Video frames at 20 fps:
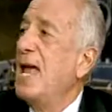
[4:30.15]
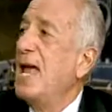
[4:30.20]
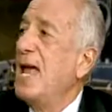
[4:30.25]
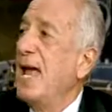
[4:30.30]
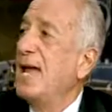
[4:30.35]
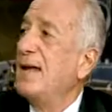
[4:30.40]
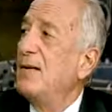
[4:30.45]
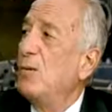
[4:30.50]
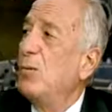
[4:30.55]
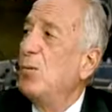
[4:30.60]

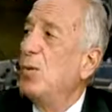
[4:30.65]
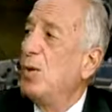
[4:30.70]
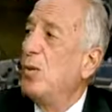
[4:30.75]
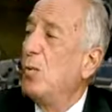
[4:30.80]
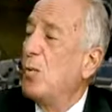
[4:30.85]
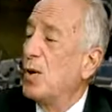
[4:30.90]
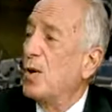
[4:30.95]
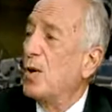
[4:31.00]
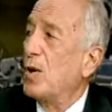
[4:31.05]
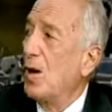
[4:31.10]
and we'll
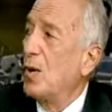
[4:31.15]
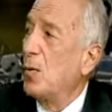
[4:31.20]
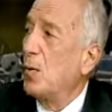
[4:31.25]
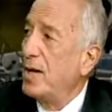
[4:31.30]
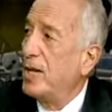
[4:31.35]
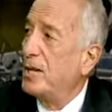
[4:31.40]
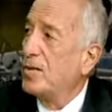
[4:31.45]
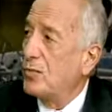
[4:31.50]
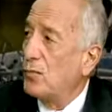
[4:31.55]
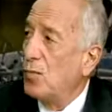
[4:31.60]
work our
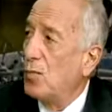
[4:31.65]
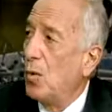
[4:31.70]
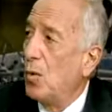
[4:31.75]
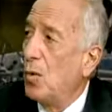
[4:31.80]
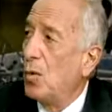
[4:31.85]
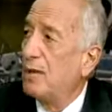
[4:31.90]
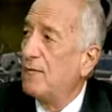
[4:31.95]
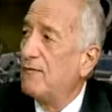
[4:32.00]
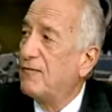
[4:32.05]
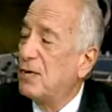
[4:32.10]
way through
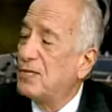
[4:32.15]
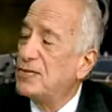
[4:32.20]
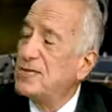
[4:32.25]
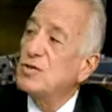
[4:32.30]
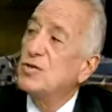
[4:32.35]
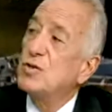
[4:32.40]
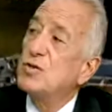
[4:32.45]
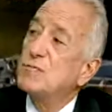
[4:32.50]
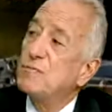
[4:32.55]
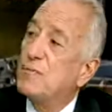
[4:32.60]
all of those
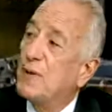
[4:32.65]
issues.